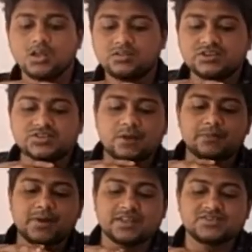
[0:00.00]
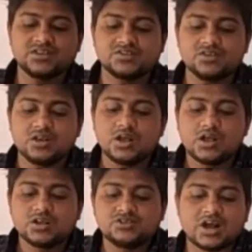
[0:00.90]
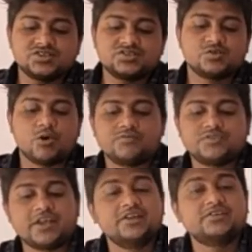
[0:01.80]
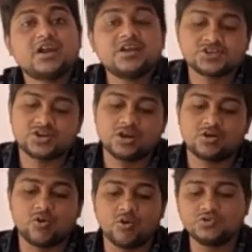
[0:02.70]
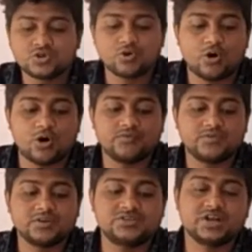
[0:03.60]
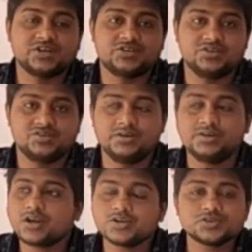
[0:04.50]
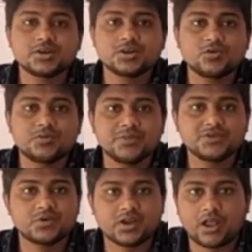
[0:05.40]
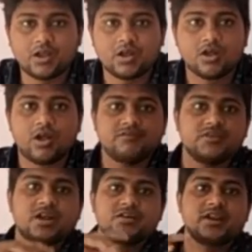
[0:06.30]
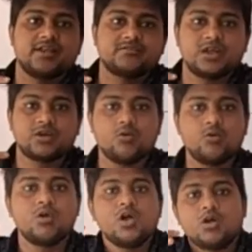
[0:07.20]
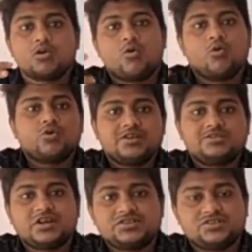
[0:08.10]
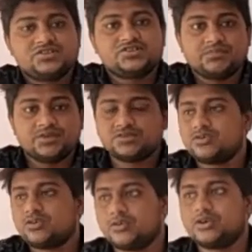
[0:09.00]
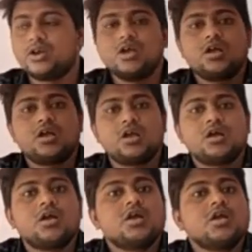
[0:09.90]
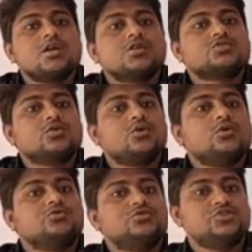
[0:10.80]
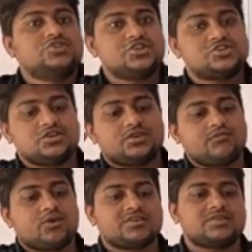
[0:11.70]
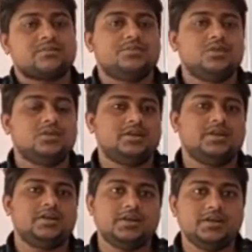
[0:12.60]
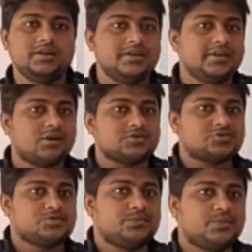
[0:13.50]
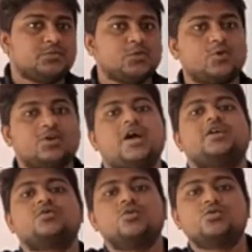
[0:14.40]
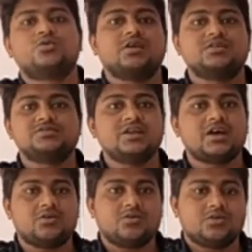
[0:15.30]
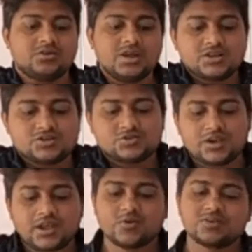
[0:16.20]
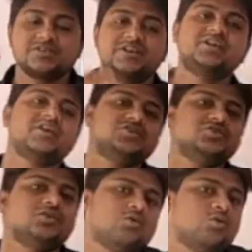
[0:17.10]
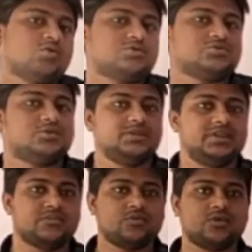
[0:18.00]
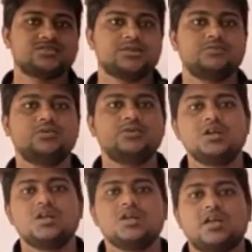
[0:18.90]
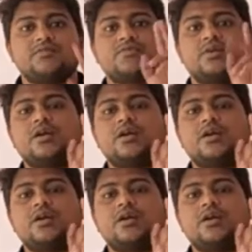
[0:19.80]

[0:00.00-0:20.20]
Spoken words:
they served as a judge of the International Court of Justice. International Court means what? Every country have their own court judge system, is not it? So jurisdiction, for example, in India also Supreme Court, High Court is there or not. So likewise, International Court also be there. For example, if